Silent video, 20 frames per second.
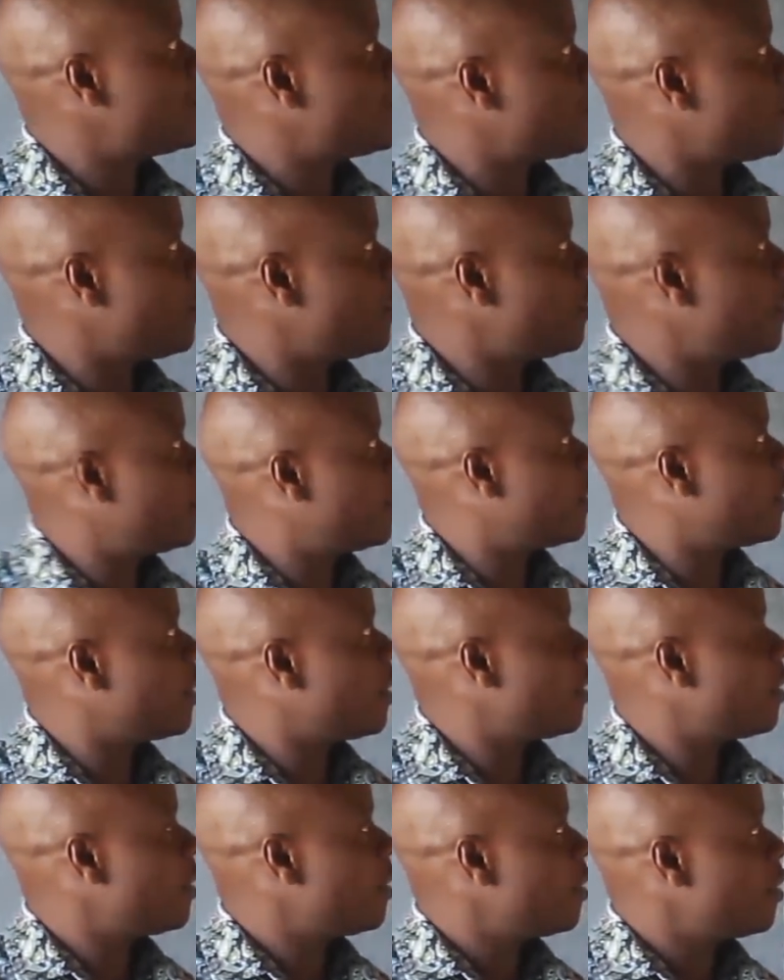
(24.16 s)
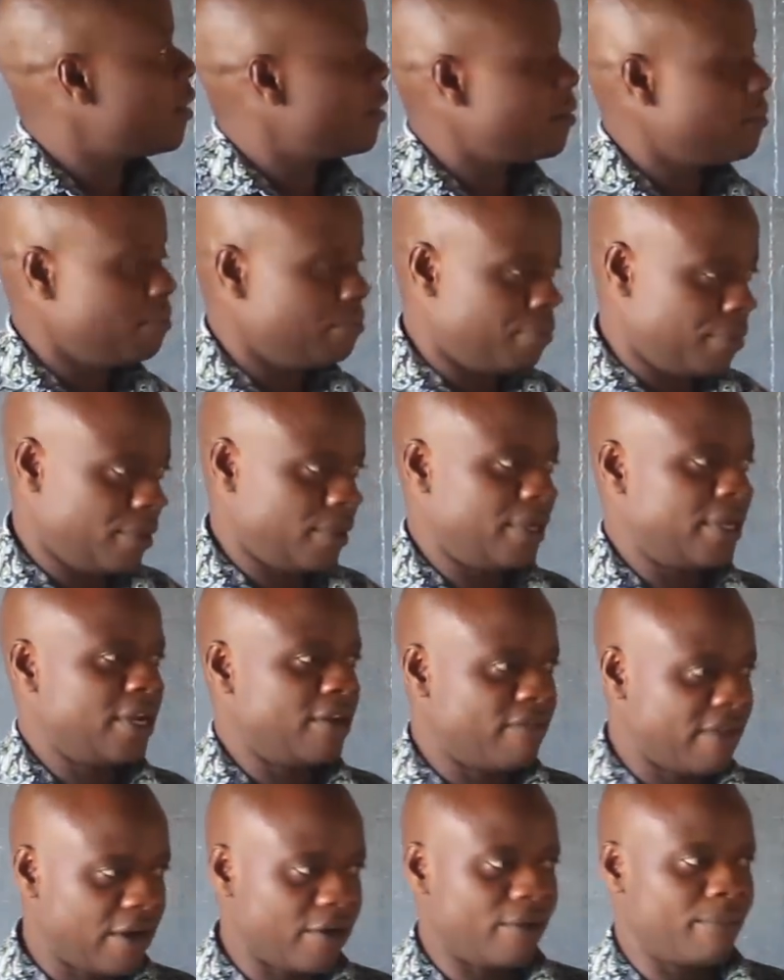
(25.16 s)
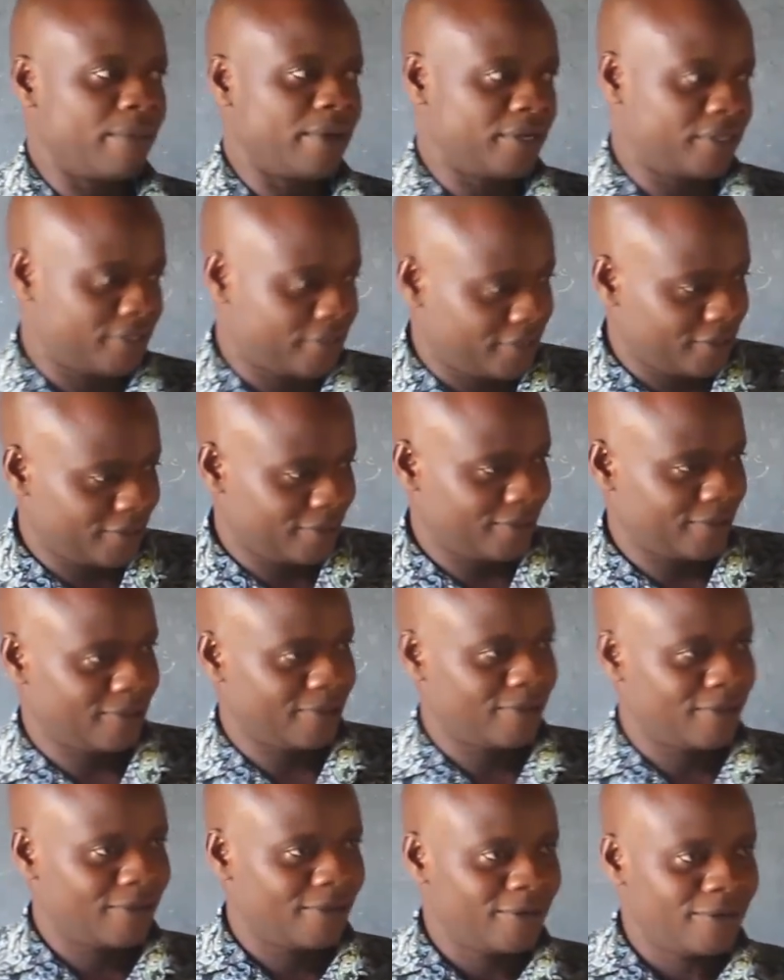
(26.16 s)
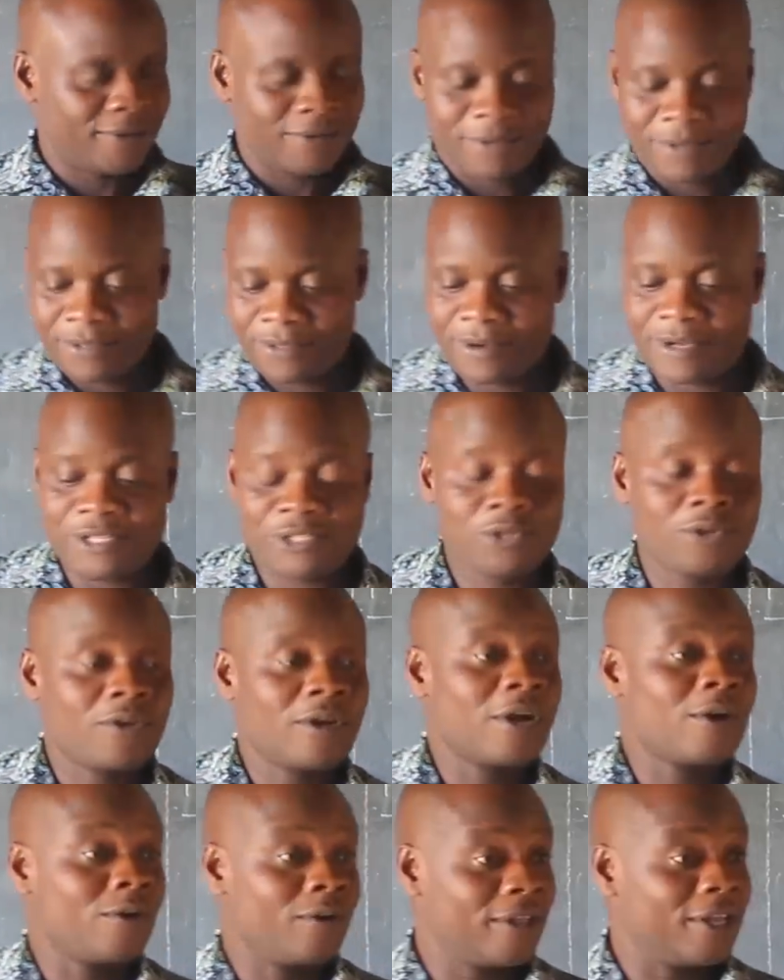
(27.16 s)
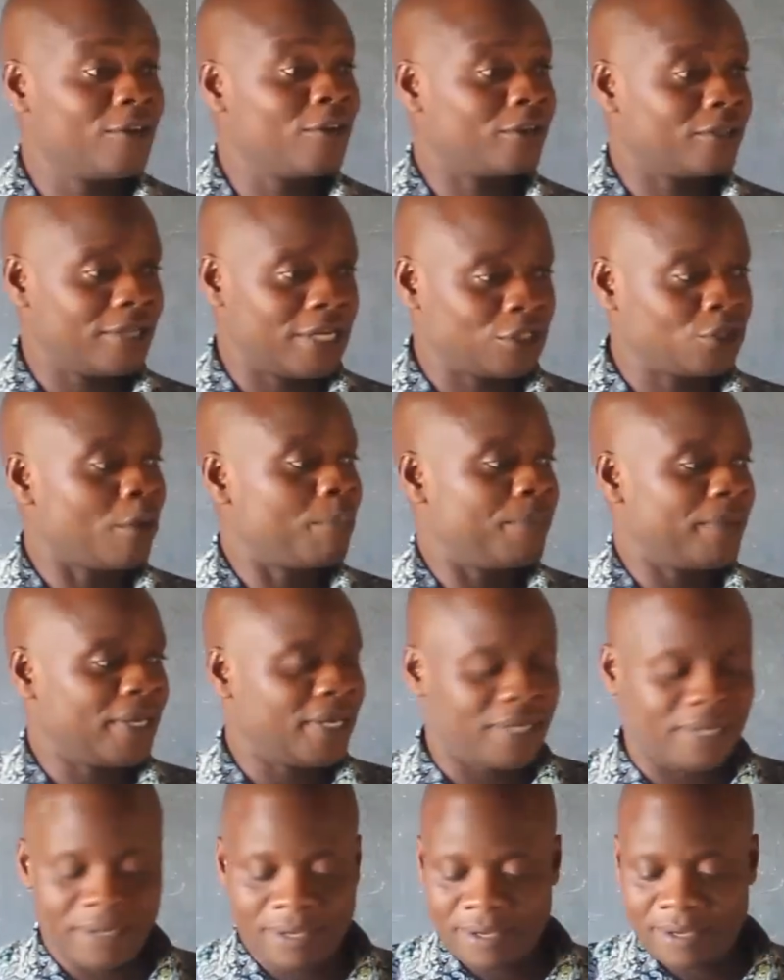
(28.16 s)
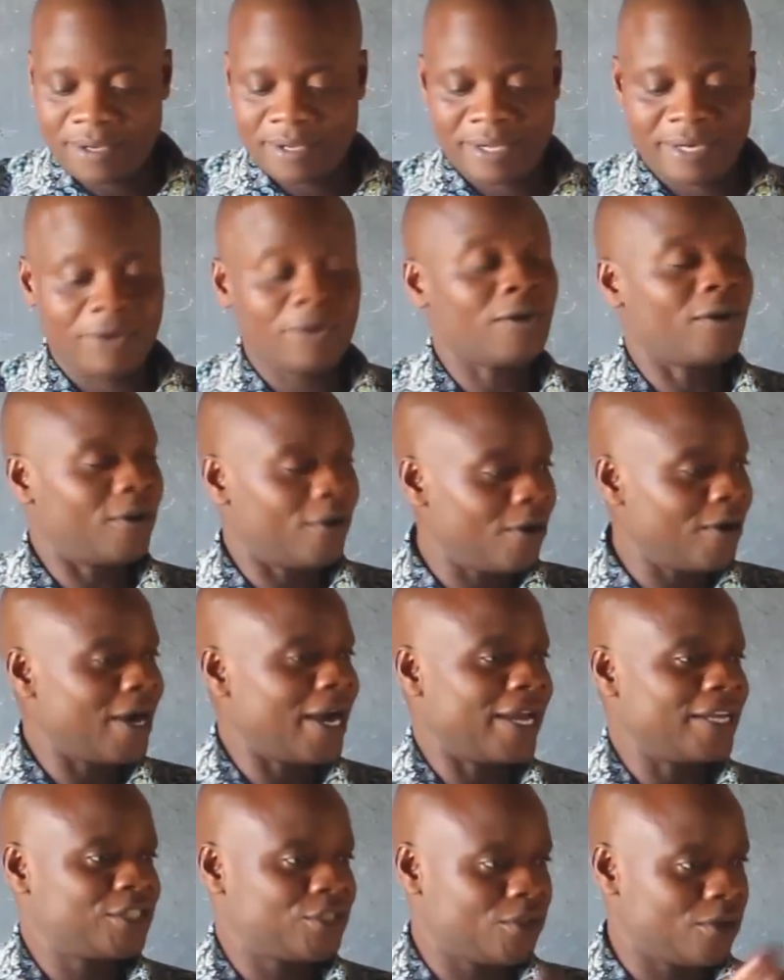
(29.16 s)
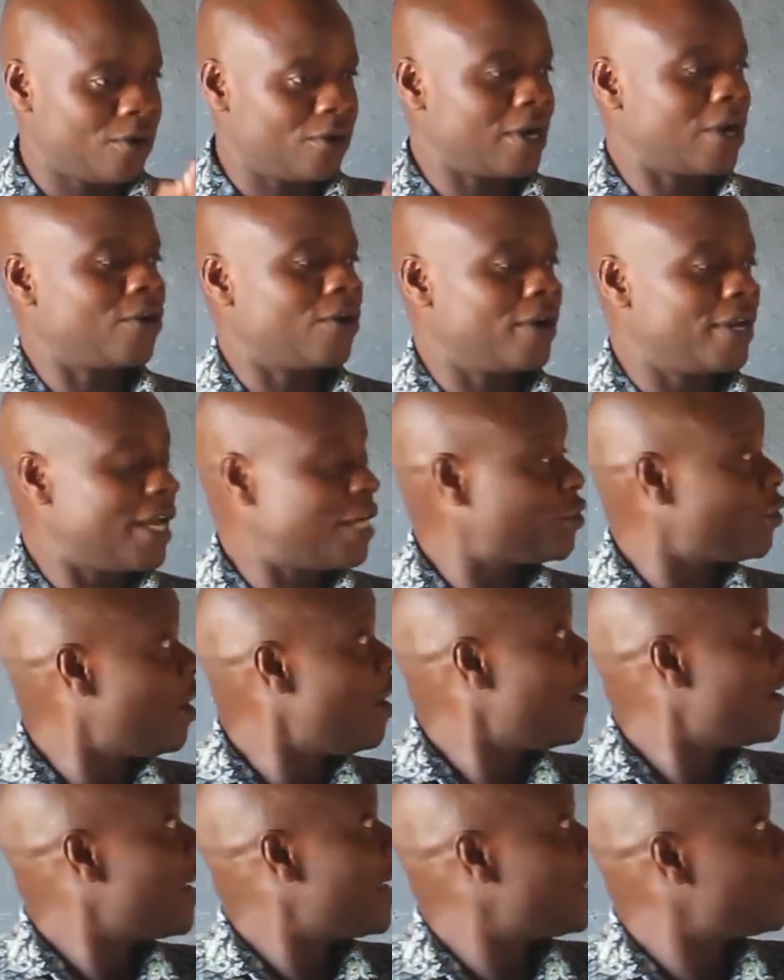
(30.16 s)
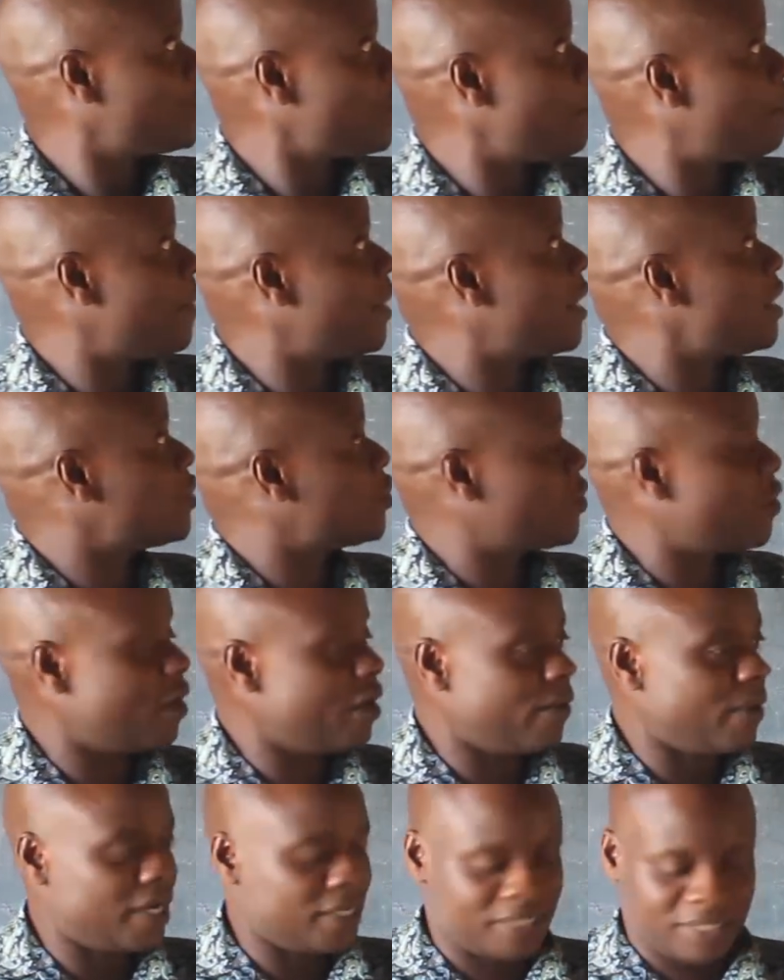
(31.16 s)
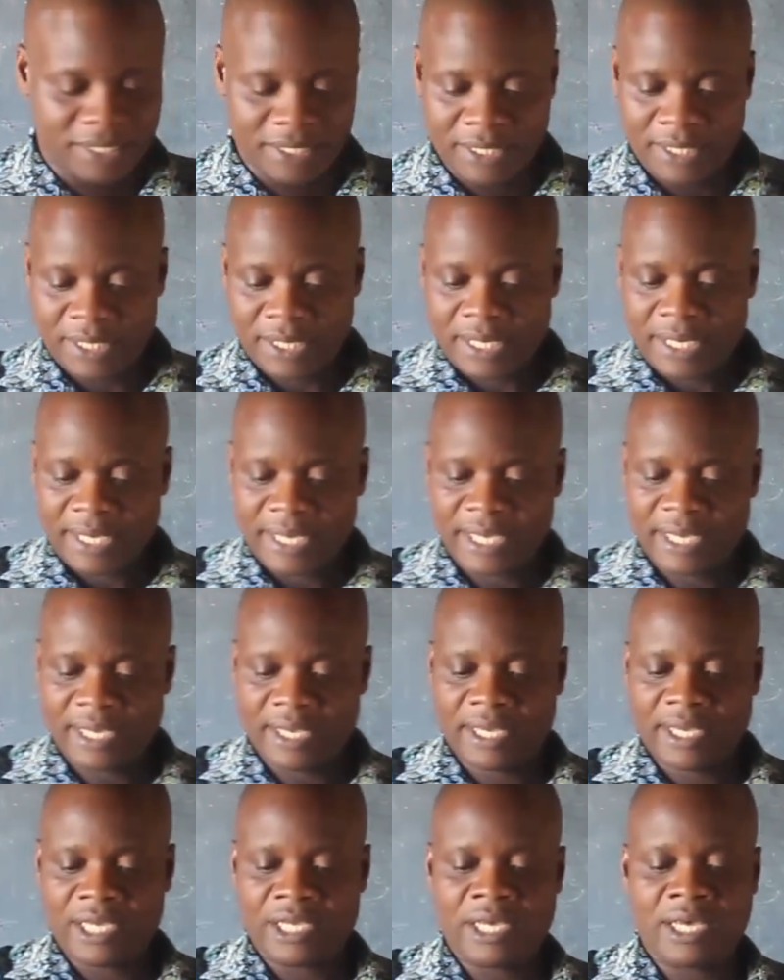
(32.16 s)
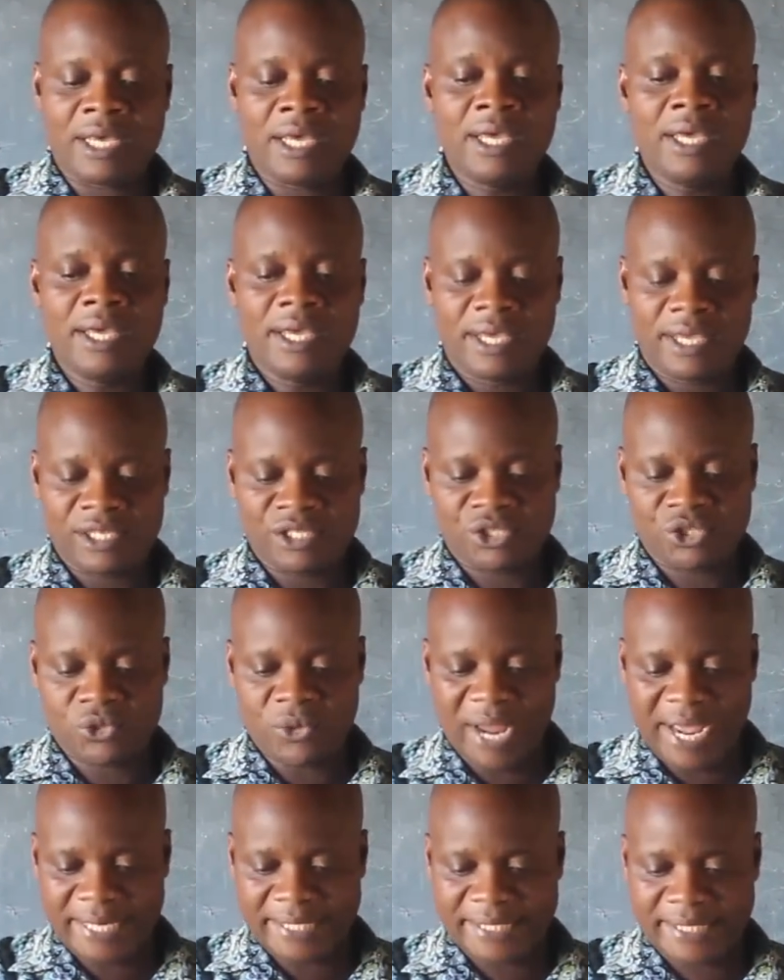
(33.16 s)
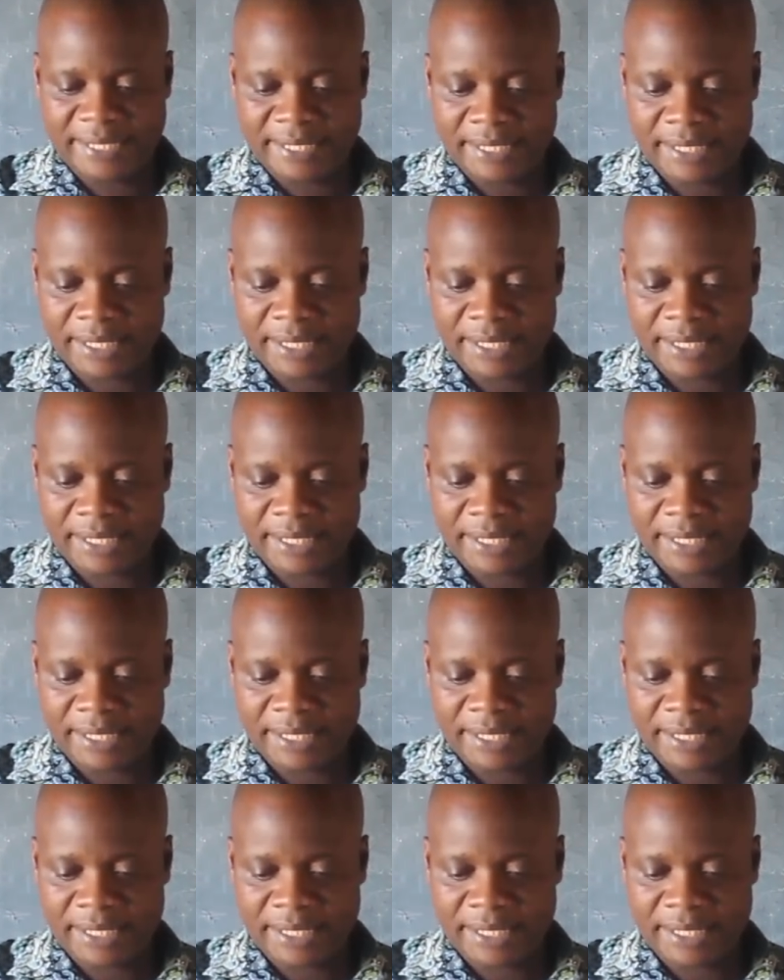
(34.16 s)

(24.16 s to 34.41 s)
historic built environment. Though it's no longer called the topic, it's no longer called a topic, it's called what? A strand.